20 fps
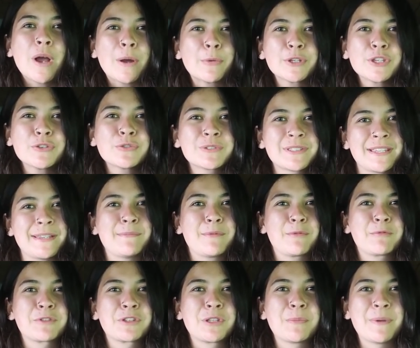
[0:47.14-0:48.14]
Where will you
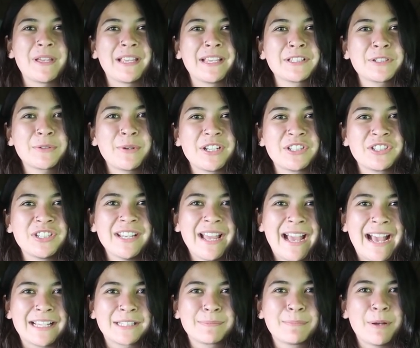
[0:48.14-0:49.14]
sleep was the biggest question
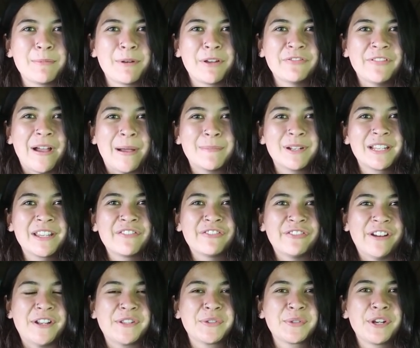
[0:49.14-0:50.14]
asked by my family
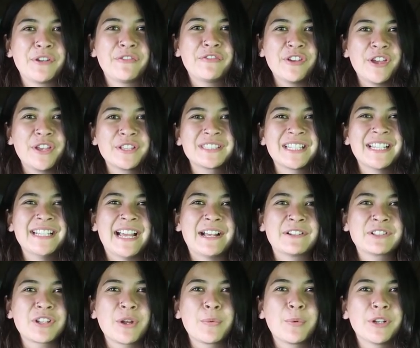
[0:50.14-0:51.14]
and friends when I first
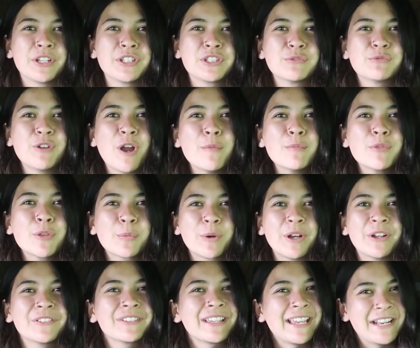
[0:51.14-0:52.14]
announced I wanted to roam the
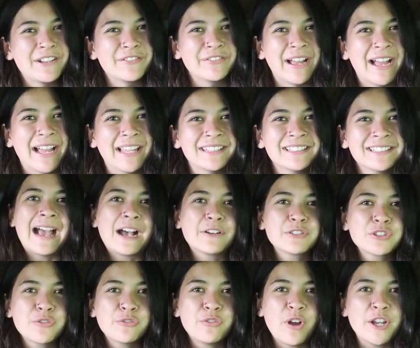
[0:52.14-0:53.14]
world in a van.
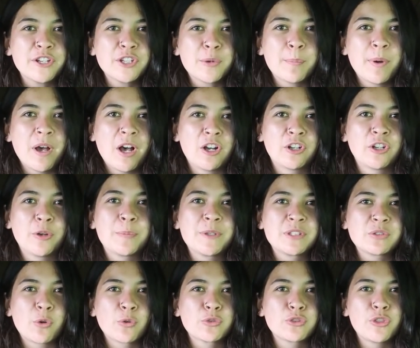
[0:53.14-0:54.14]
How to find a park up
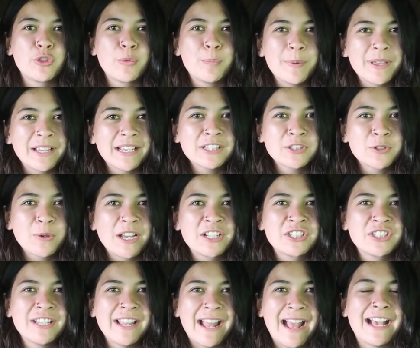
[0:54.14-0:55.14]
is also the biggest
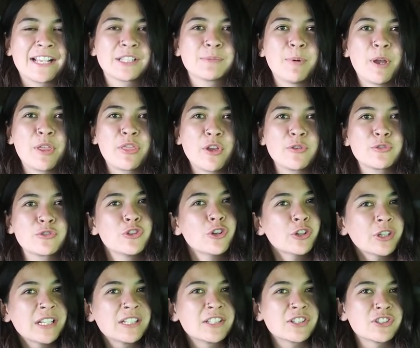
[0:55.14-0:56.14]
question asked by those
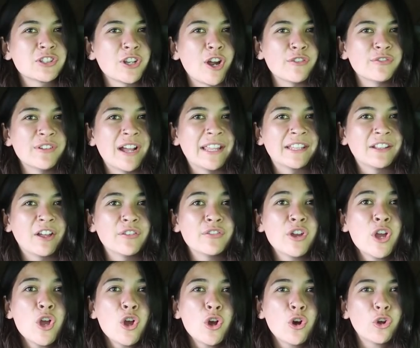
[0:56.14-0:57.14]
looking to start van
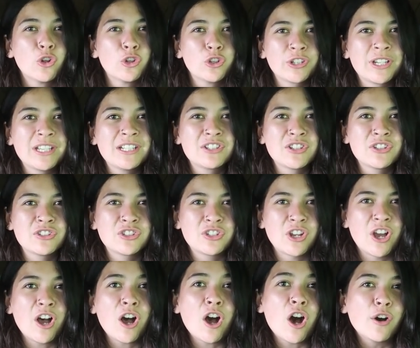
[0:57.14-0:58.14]
life or looking to
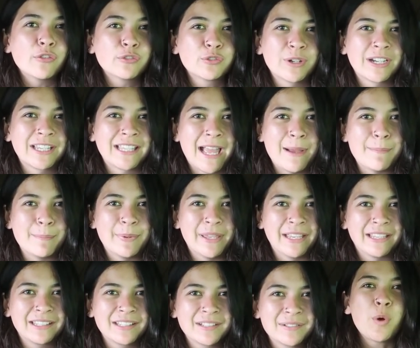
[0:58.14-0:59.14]
start off-grid camping.